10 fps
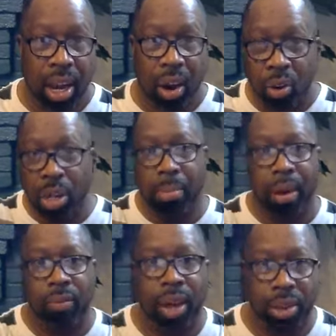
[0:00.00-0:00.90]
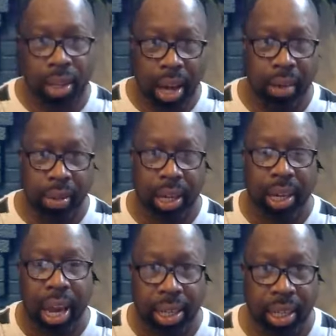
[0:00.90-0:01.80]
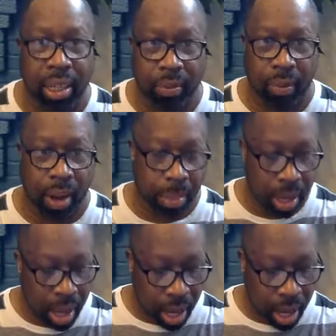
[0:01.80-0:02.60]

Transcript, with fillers: Only my Father in heaven can identify me.